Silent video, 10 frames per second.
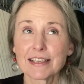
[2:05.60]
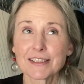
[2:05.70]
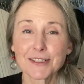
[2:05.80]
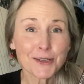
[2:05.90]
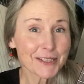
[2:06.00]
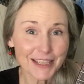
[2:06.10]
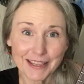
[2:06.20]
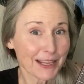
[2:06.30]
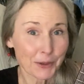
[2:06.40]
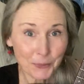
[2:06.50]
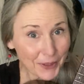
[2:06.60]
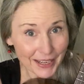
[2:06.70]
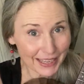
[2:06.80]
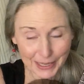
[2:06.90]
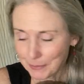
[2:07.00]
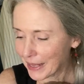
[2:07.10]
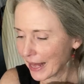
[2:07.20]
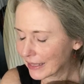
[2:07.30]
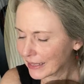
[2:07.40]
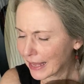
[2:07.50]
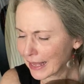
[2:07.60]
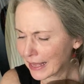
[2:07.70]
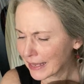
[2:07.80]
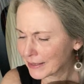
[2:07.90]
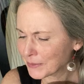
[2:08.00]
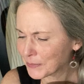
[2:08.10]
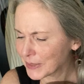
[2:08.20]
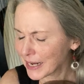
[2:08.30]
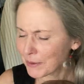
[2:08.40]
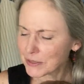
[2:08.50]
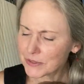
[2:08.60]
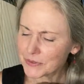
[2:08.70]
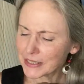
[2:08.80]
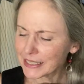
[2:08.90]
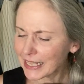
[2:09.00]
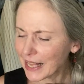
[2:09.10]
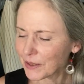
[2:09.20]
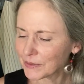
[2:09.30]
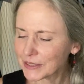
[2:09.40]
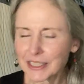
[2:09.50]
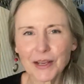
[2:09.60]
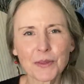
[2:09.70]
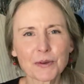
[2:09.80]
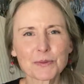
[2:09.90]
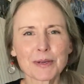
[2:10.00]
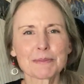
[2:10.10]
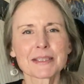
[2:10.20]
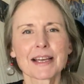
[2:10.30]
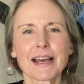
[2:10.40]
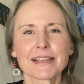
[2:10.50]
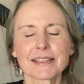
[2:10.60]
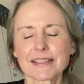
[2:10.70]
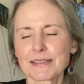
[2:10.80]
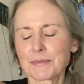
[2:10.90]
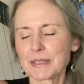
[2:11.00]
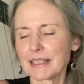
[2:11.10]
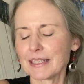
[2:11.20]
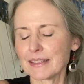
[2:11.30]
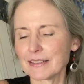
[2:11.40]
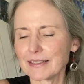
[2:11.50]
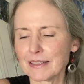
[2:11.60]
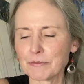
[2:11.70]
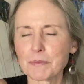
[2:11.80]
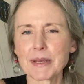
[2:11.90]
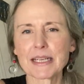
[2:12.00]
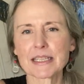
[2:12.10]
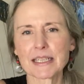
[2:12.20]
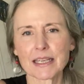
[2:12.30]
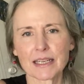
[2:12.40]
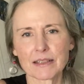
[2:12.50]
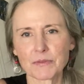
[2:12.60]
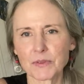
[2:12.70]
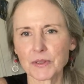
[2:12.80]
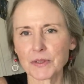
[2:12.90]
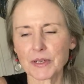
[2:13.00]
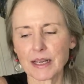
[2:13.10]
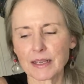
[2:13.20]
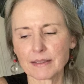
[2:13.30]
certain that I wouldn't get it back. And when I was filling out, you know, those websites with the information for,